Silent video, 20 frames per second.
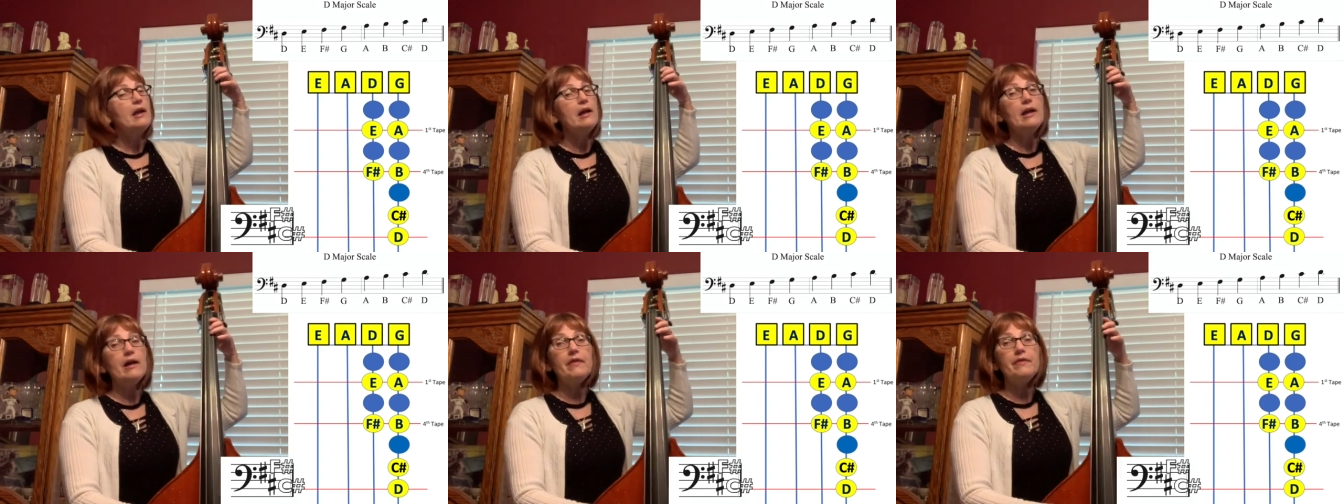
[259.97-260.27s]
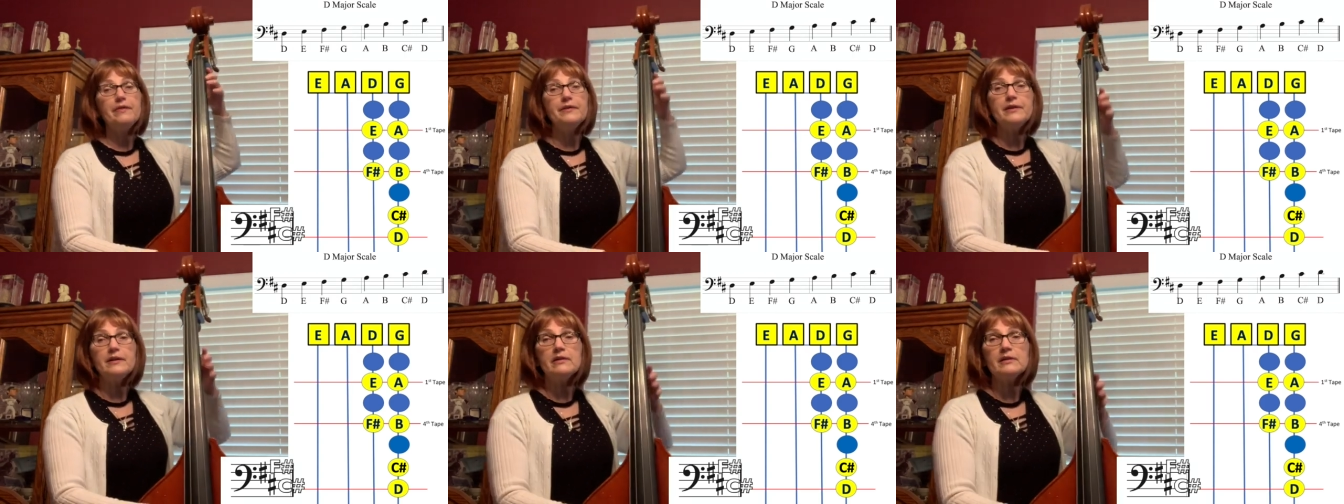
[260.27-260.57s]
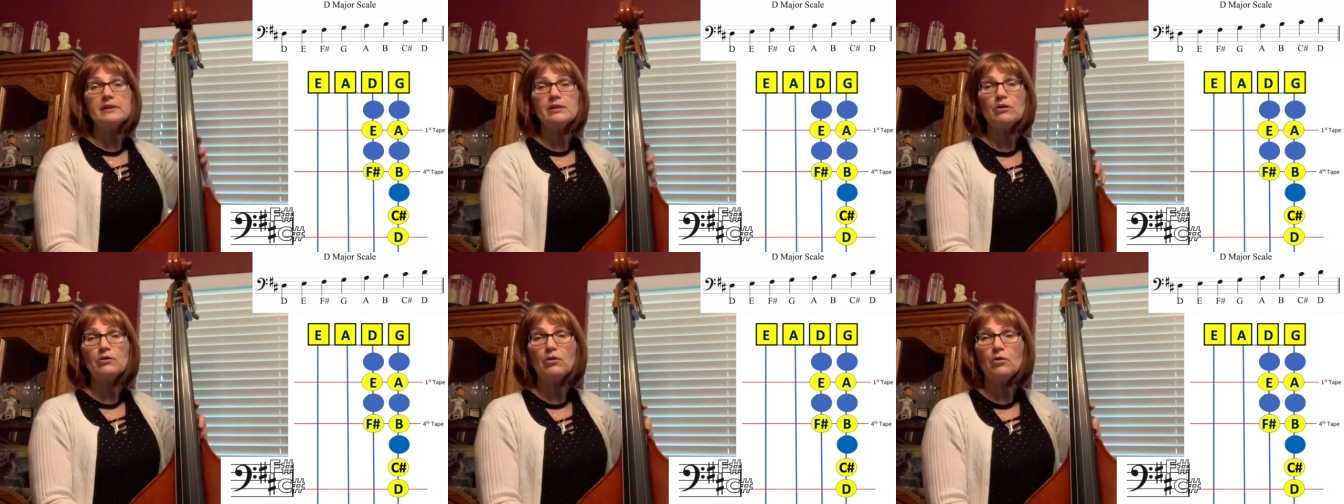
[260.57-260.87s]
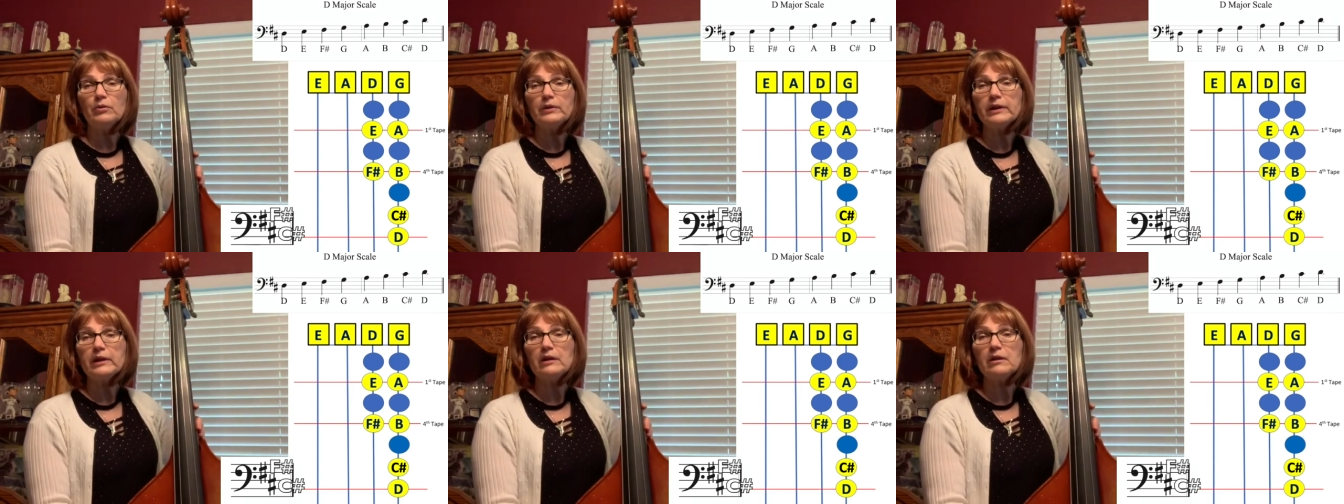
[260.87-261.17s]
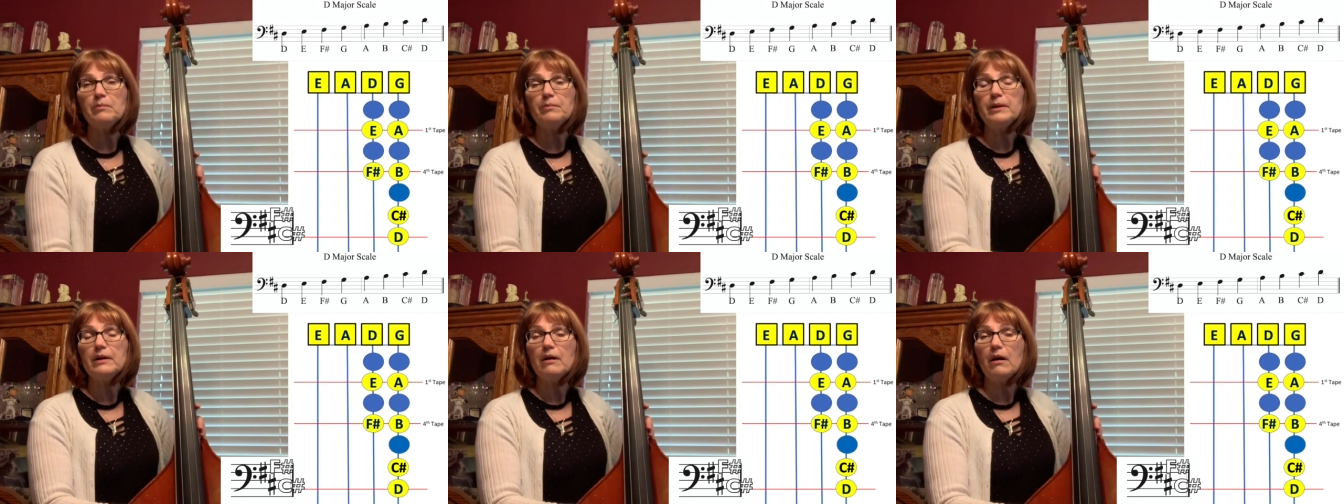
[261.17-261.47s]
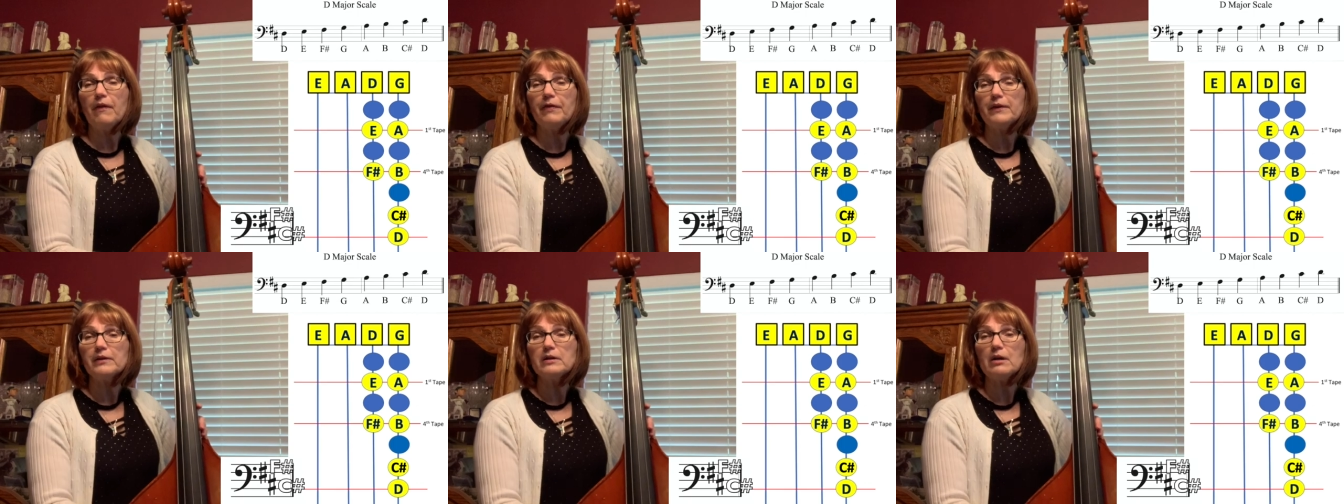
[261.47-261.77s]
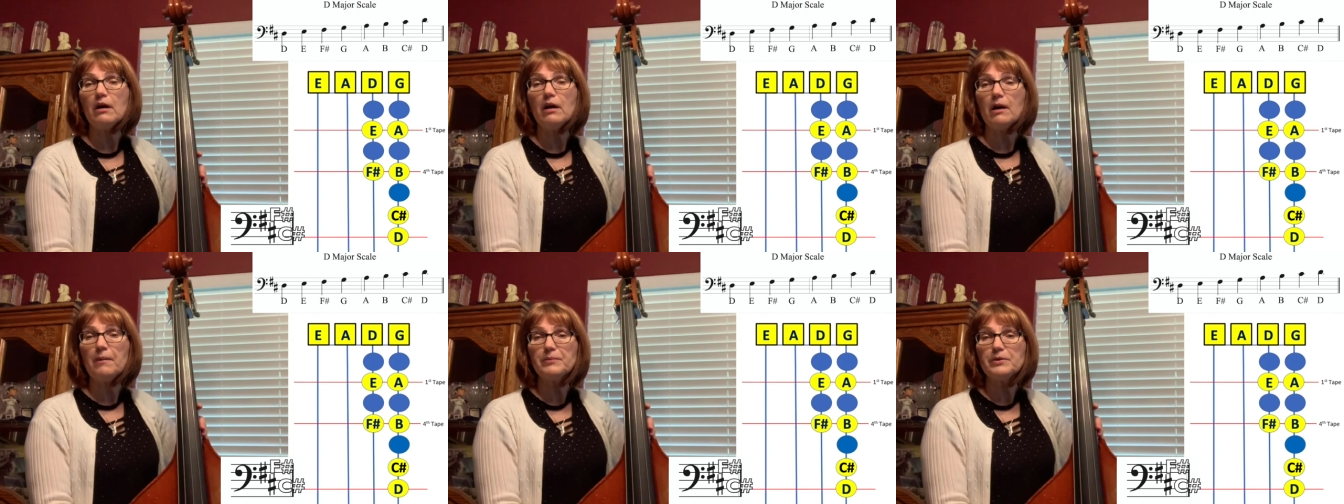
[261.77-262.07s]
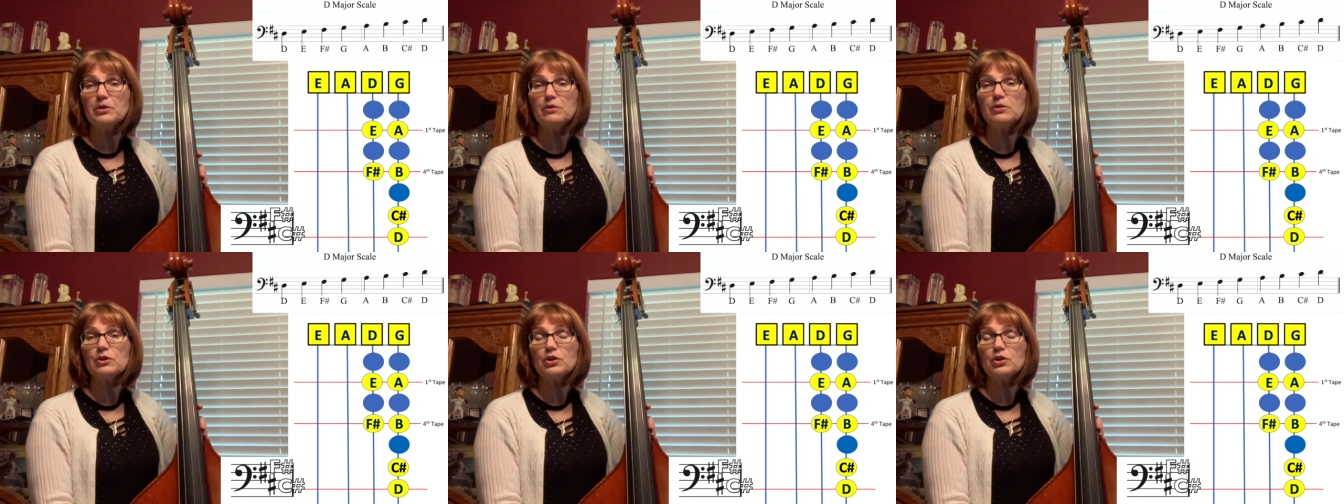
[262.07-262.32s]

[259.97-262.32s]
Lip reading: And these are only going to be on the top 2